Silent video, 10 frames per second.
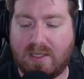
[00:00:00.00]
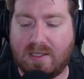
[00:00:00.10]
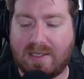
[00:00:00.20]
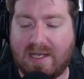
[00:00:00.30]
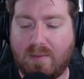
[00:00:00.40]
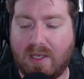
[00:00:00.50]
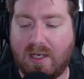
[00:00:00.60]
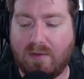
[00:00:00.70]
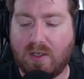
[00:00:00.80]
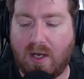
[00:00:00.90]
It says at the beginning
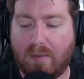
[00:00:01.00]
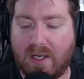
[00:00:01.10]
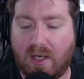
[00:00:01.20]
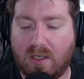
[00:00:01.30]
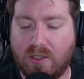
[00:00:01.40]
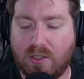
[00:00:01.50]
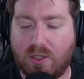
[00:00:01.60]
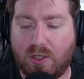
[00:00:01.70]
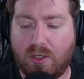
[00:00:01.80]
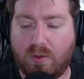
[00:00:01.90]
of combat on your
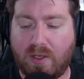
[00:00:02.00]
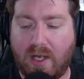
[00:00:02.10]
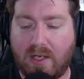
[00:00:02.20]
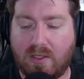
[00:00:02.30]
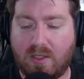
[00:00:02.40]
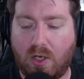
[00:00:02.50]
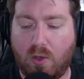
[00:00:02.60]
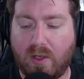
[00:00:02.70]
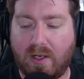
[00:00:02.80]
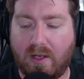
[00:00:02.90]
turn, create a
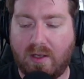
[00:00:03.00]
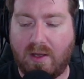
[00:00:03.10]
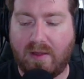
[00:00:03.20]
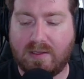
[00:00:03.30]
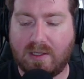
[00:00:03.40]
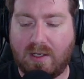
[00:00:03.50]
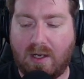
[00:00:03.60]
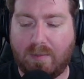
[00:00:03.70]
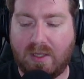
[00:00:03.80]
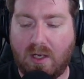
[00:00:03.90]
token that's a
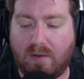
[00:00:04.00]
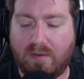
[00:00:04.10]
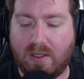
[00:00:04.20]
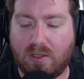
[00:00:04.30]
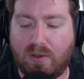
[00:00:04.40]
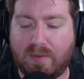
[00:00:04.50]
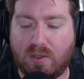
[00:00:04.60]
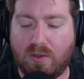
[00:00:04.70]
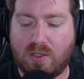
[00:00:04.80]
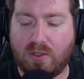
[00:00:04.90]
copy of the equipped
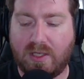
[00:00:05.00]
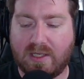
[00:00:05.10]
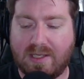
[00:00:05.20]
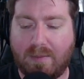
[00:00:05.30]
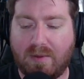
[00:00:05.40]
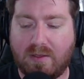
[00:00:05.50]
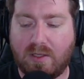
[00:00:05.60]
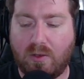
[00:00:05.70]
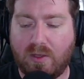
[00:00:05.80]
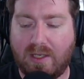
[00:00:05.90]
creature, except the
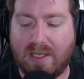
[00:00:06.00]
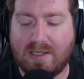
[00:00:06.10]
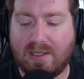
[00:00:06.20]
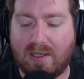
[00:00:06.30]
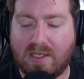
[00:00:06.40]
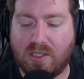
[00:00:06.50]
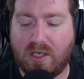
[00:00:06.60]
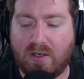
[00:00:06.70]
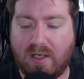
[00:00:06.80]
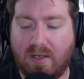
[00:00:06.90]
token isn't
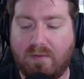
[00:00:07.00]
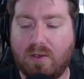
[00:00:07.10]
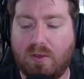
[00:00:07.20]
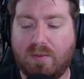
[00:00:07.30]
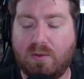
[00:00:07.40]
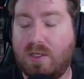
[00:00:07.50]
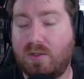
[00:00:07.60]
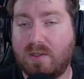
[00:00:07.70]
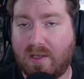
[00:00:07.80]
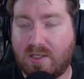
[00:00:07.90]
legendary. If equipped creature
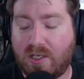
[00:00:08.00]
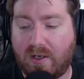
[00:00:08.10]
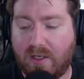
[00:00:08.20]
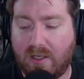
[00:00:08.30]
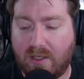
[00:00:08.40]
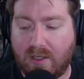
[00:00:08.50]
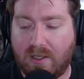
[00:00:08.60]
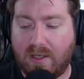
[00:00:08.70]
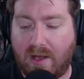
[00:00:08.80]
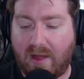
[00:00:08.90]
is legendary,
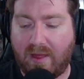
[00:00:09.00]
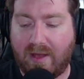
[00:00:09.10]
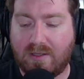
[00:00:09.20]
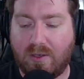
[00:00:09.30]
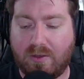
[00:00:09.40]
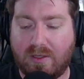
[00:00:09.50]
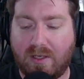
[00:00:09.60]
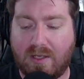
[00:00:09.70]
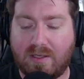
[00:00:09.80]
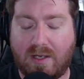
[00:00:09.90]
that token
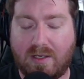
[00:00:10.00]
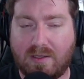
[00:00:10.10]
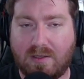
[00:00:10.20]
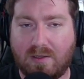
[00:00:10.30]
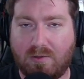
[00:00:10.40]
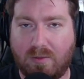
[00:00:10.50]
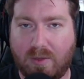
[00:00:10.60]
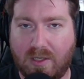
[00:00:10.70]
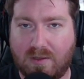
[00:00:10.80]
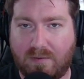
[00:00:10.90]
gains haste, equip
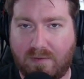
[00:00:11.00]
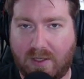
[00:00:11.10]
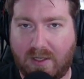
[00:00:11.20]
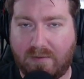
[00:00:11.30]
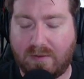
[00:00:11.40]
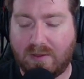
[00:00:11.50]
cost of 5.